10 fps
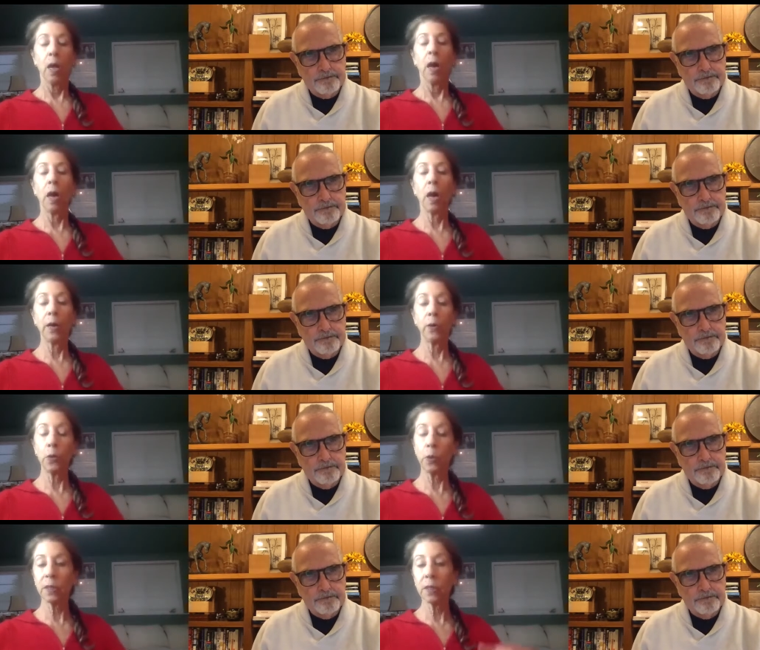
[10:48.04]
Speaker 1: uh, you
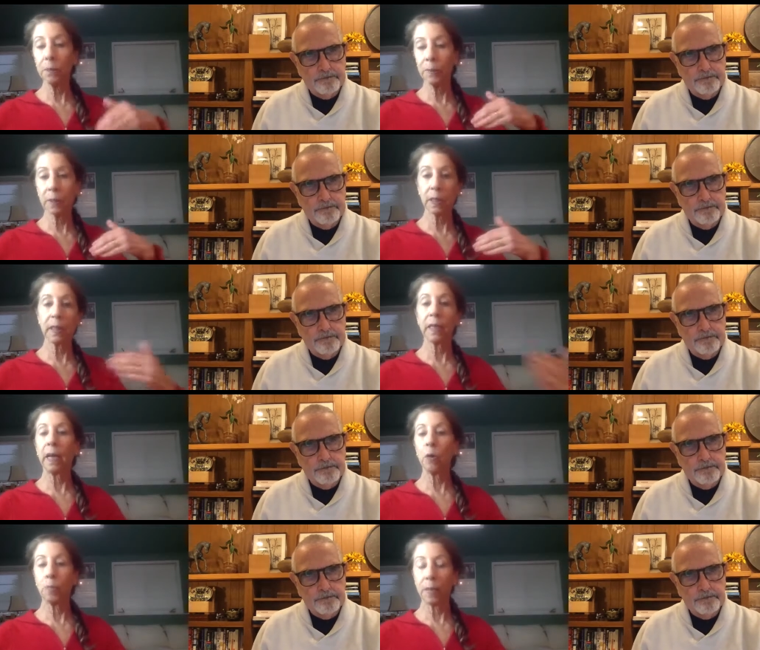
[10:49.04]
are typically an
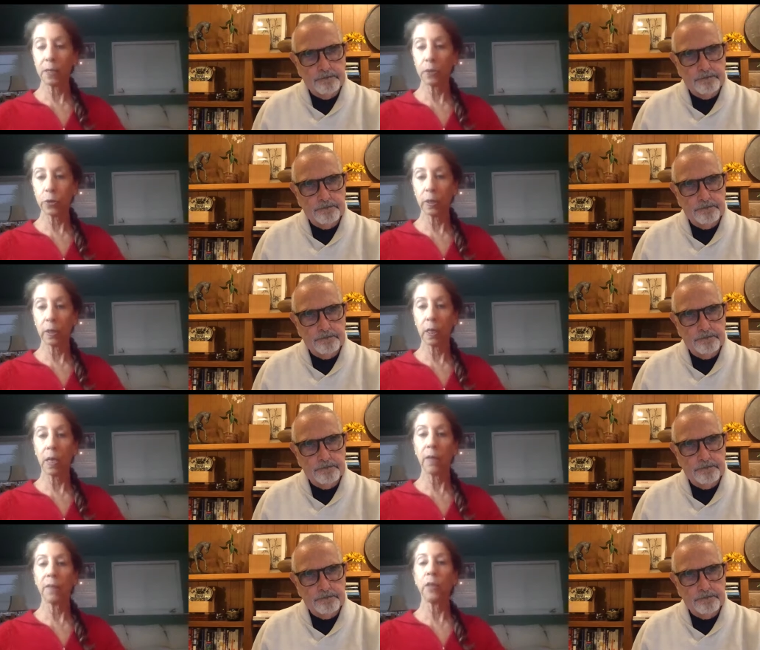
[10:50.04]
outpatient
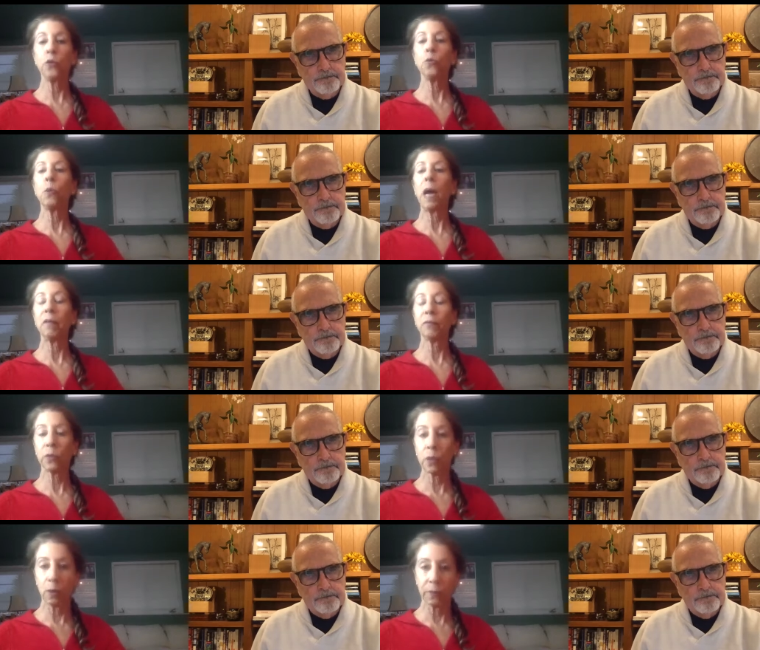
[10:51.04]
and then you have to
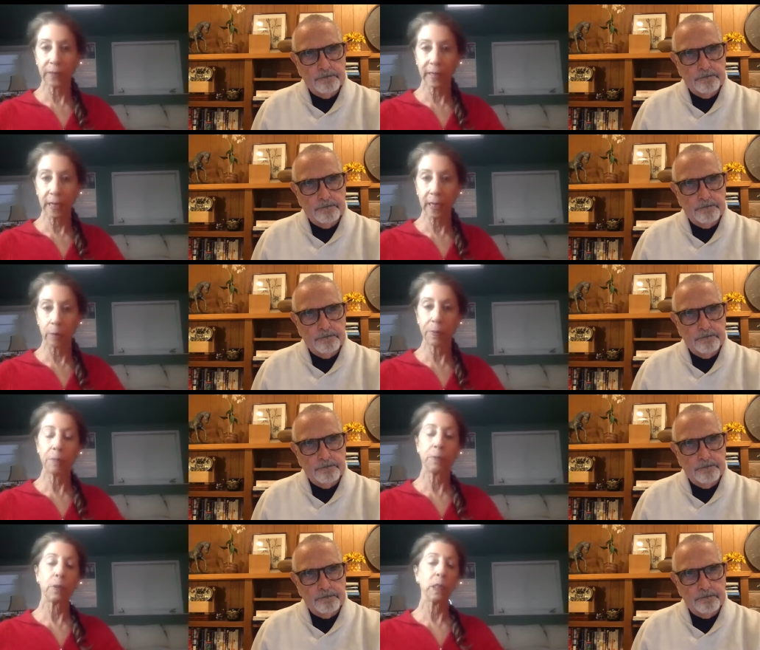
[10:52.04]
go for care.
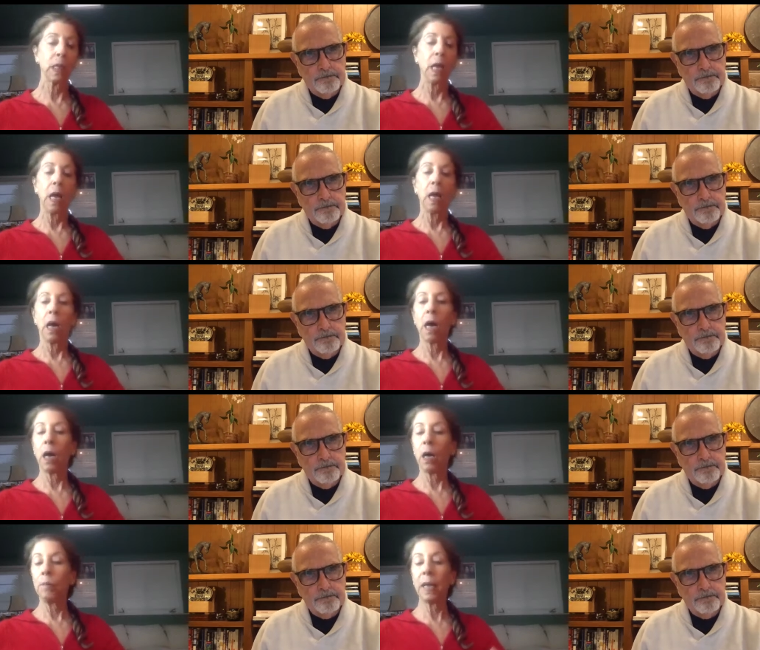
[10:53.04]
People
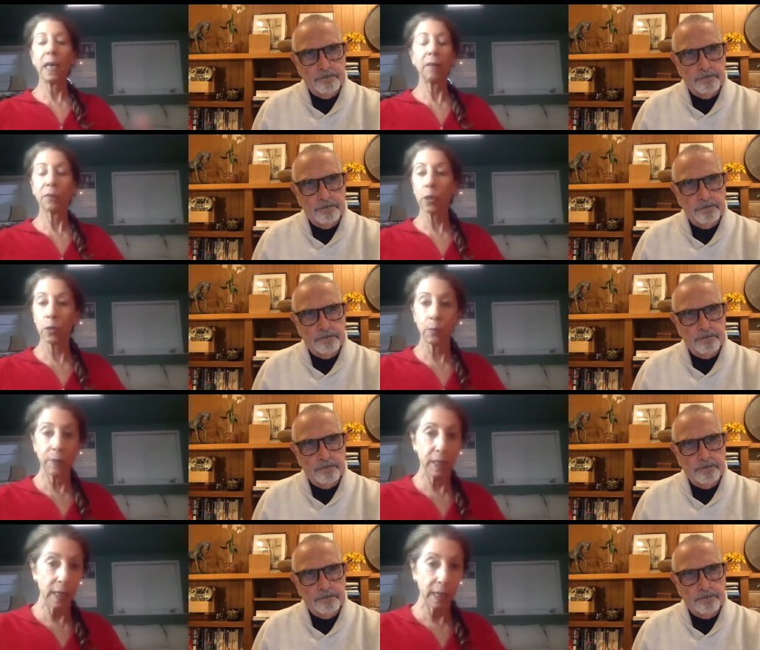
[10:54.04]
uh, may have to go to
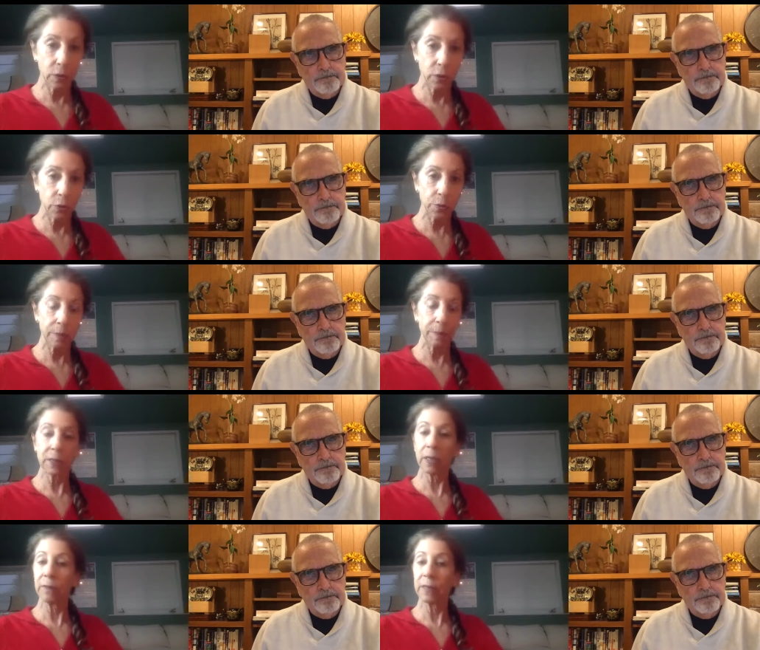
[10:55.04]
radiation treatments
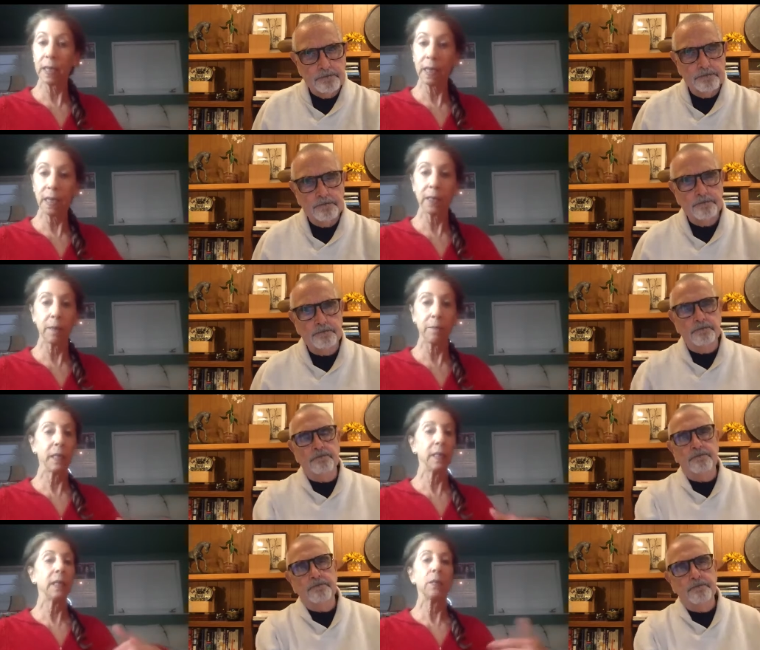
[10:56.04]
every day. They may
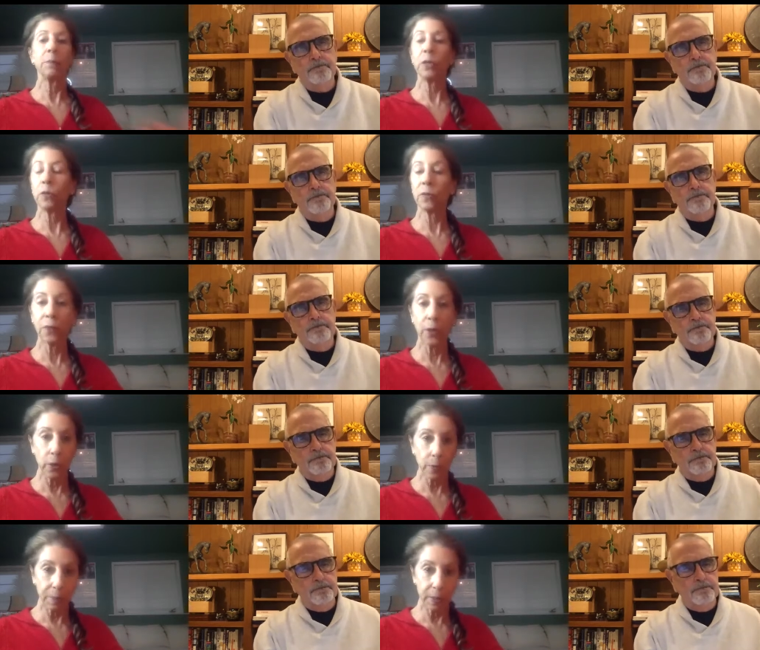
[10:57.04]
need
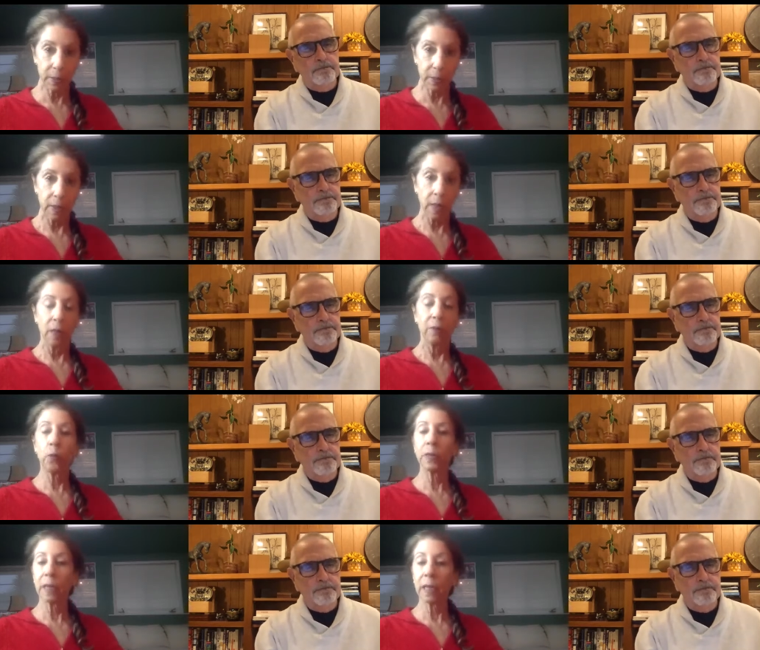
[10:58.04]
immunotherapy
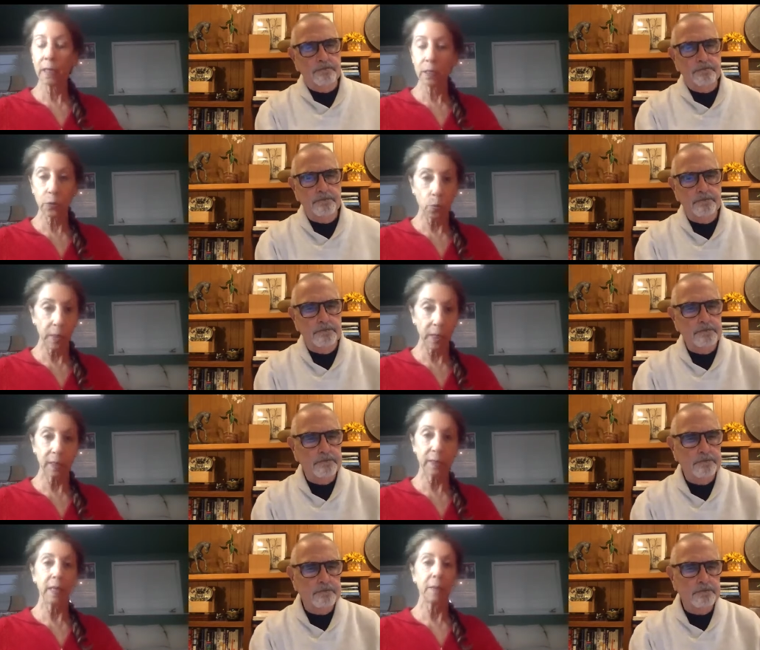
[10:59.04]
four days a week.
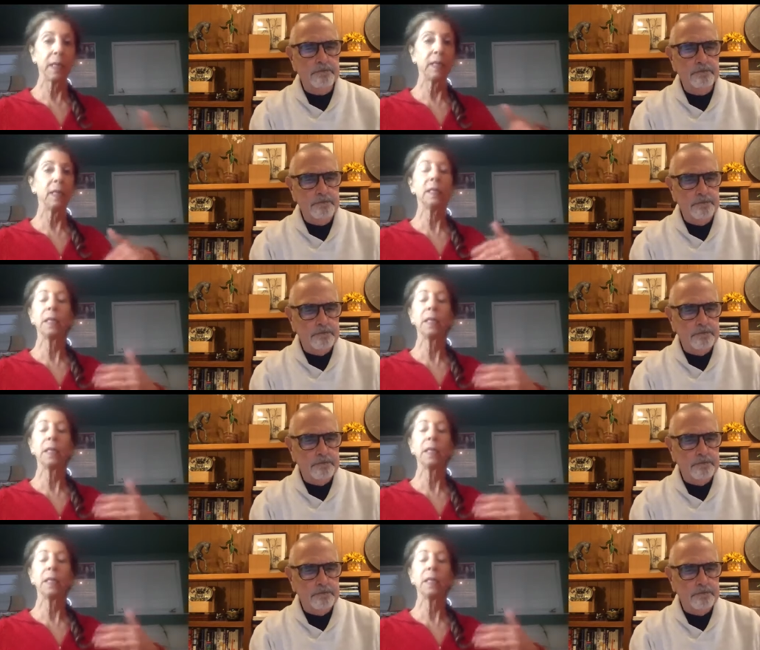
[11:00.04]
They may need